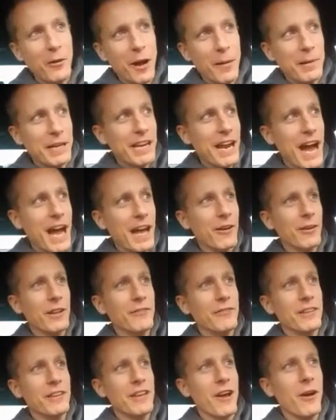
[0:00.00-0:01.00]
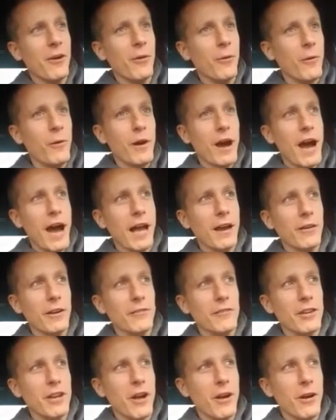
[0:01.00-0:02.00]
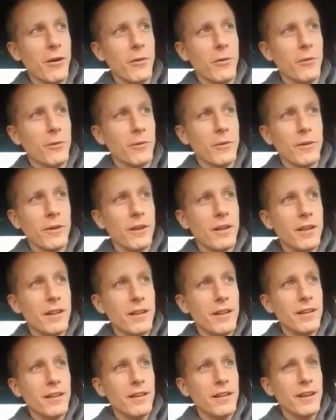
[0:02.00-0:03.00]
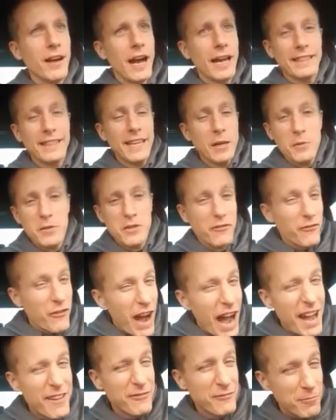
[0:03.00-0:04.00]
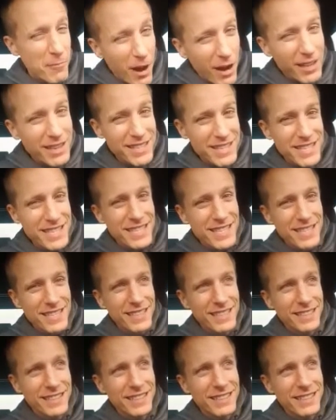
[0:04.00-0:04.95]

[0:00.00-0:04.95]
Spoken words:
I mean, I don't even know. I think it was 5 months.